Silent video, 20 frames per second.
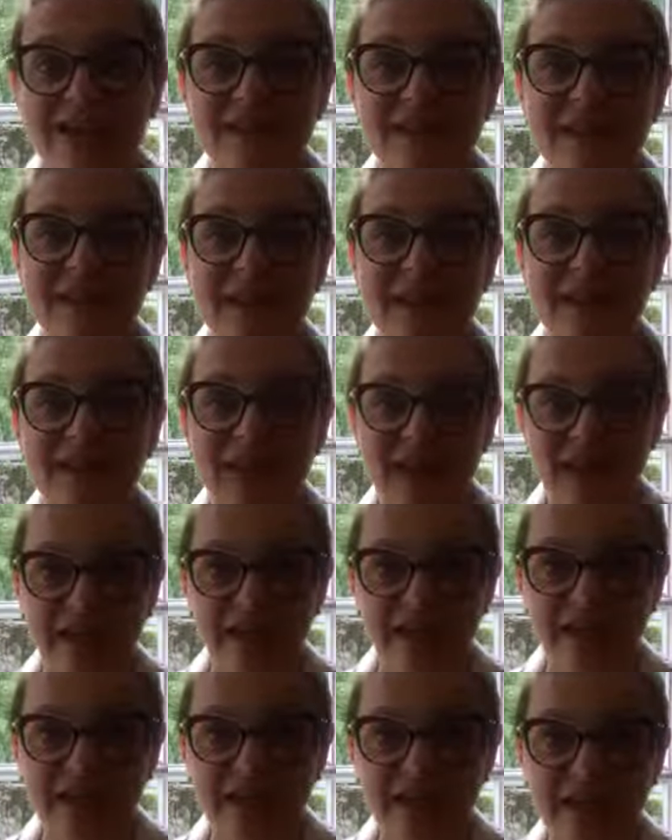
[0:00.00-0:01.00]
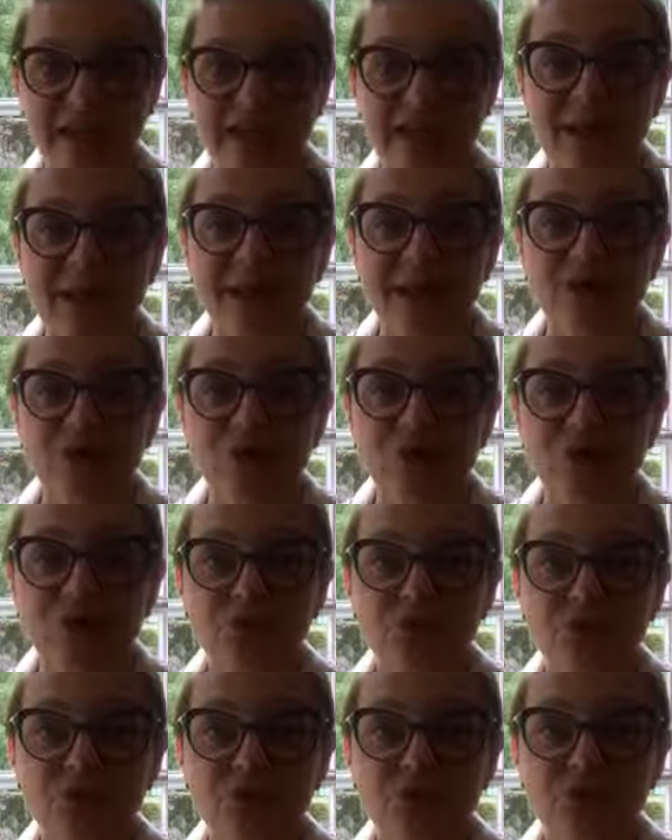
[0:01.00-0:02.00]
in their lives
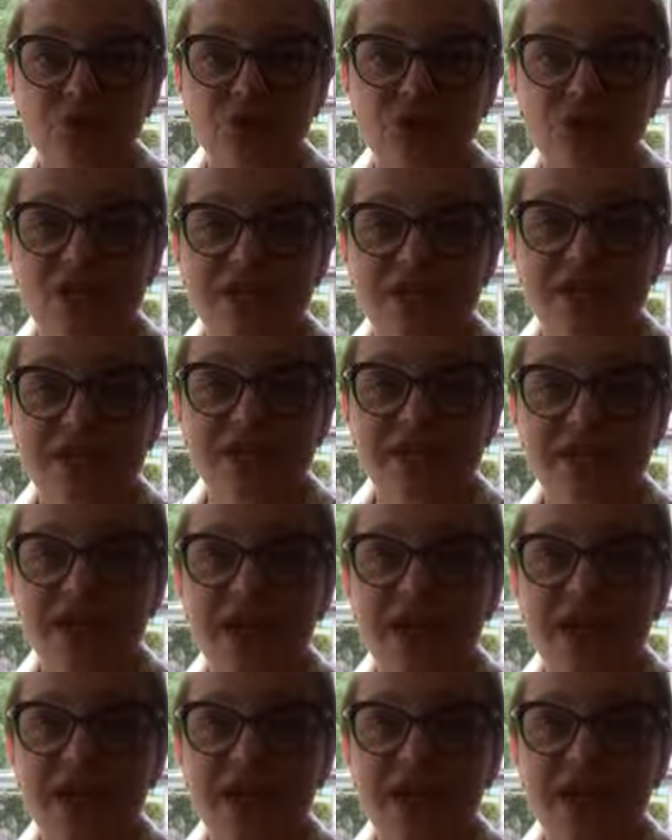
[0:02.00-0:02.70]
to just